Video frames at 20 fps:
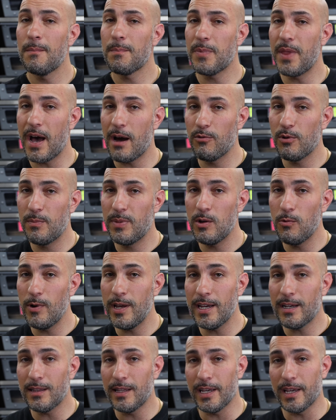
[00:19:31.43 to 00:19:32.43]
That would be
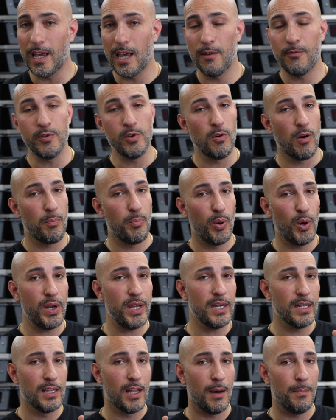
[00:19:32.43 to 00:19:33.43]
weekly. If you are
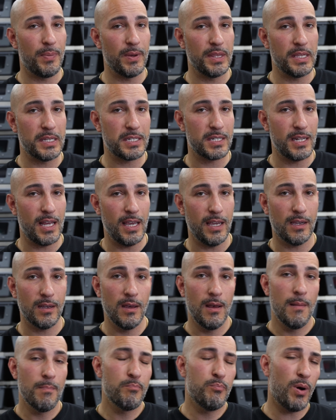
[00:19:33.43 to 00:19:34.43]
putting a lump in the snake,
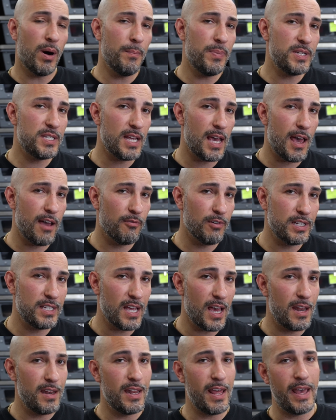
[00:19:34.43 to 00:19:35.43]
bump it to every
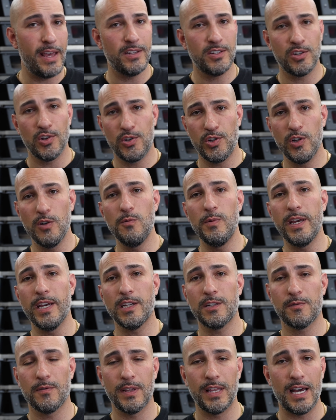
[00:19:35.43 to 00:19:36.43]
10 days to 2
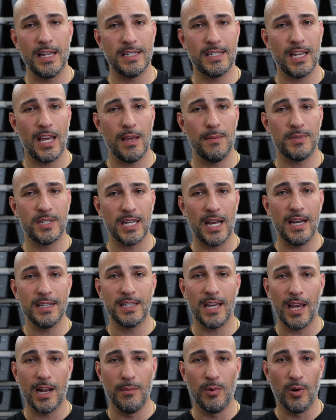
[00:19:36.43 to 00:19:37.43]
weeks for that same size
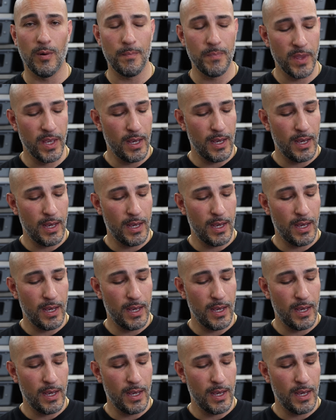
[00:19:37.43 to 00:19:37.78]
animal.